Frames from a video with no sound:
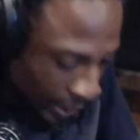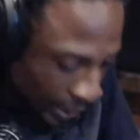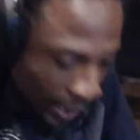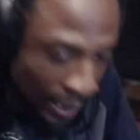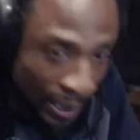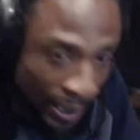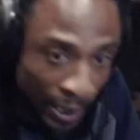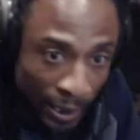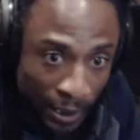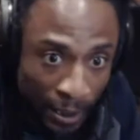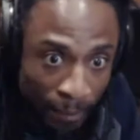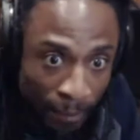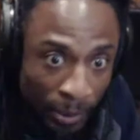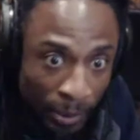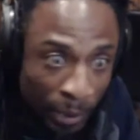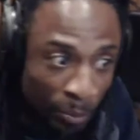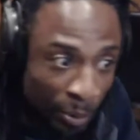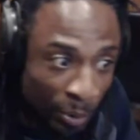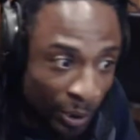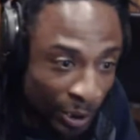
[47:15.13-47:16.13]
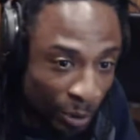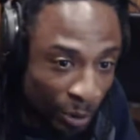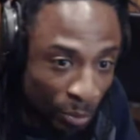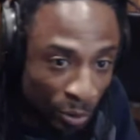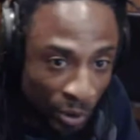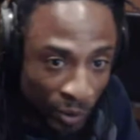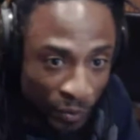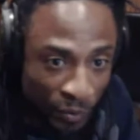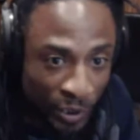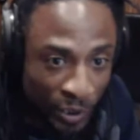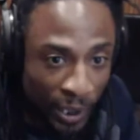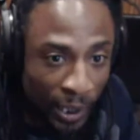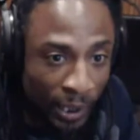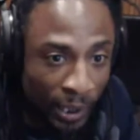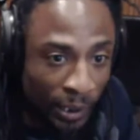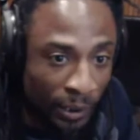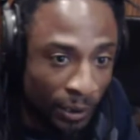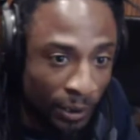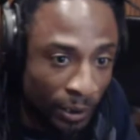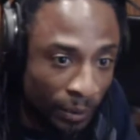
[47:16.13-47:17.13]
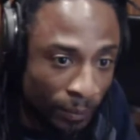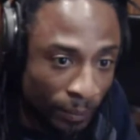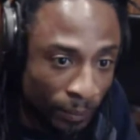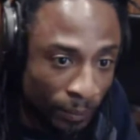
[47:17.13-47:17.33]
and the accepting principles of change.